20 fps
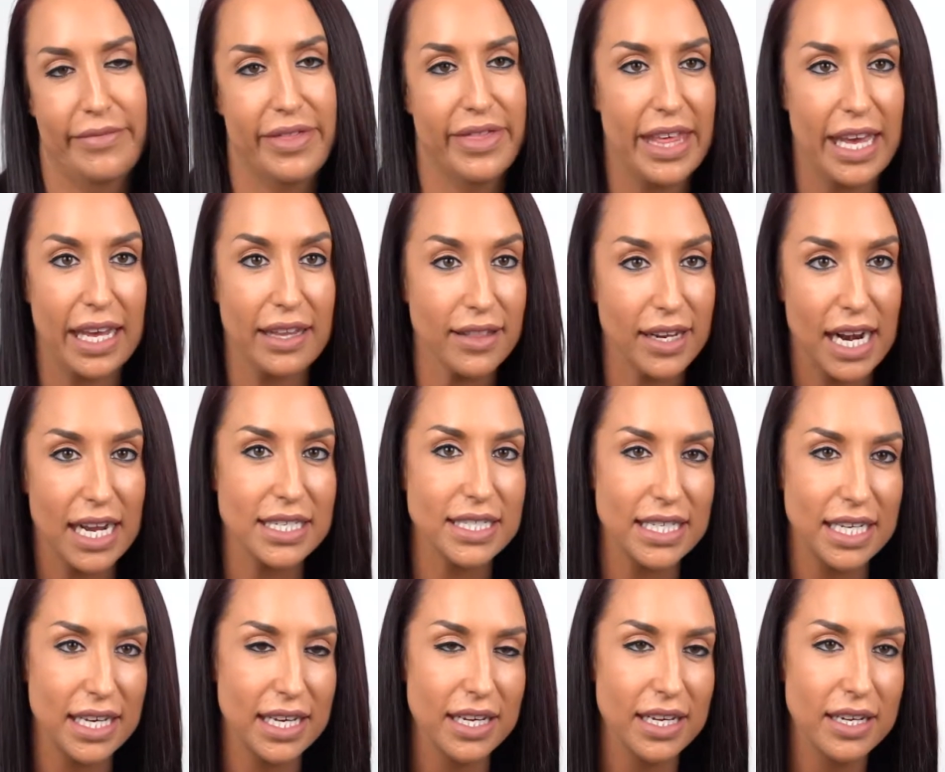thing that I
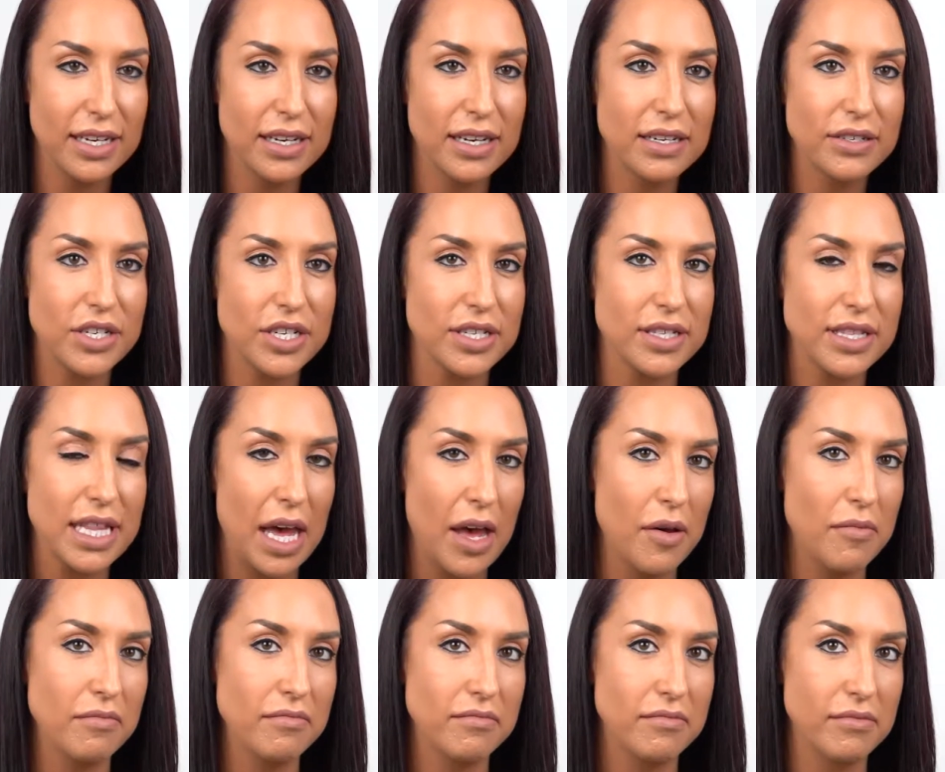did, just
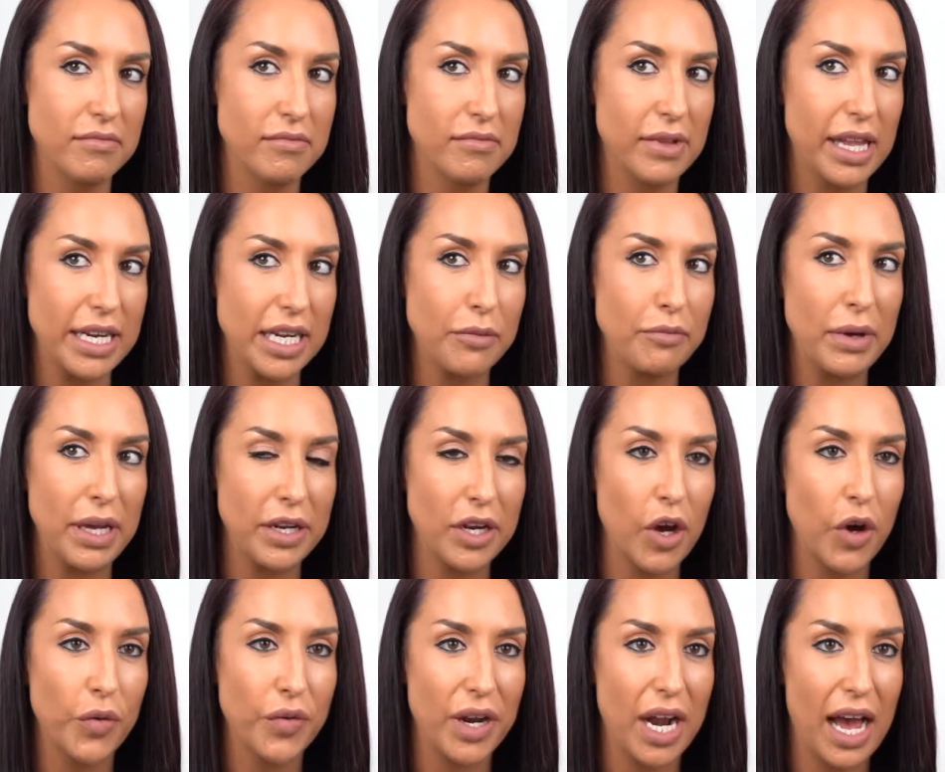them letting me
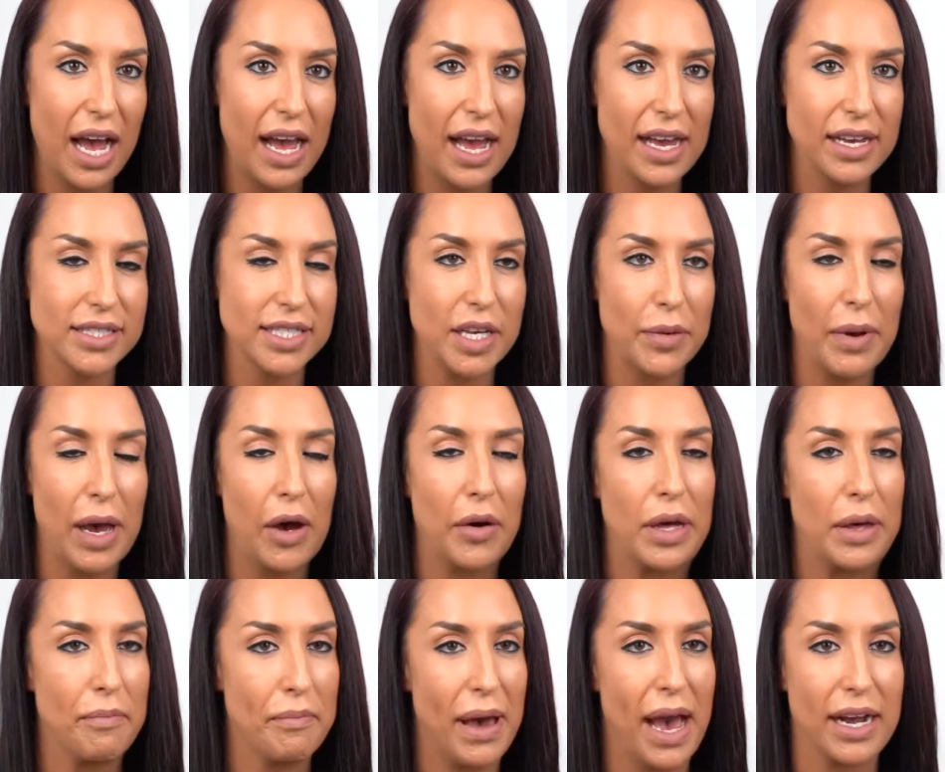know that I somehow
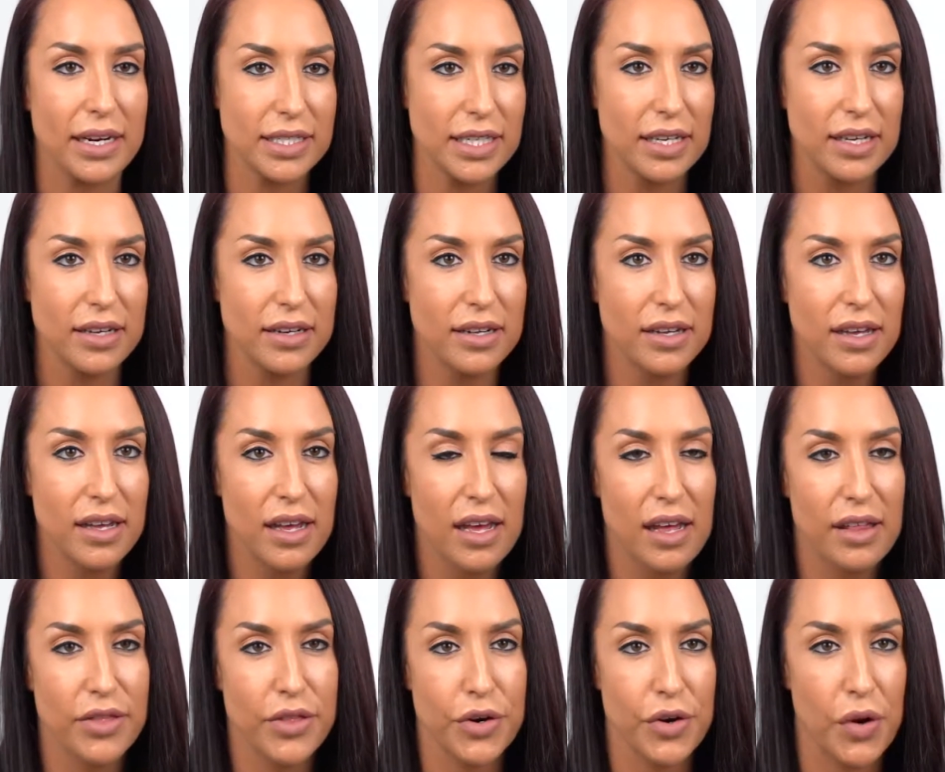impacted
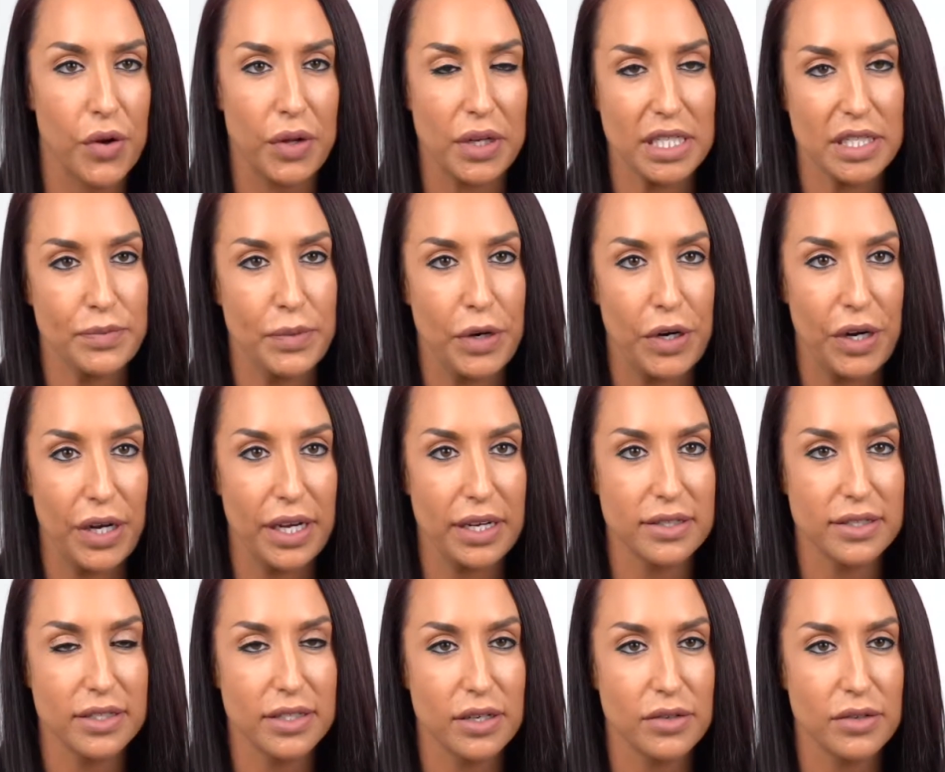their whole experience.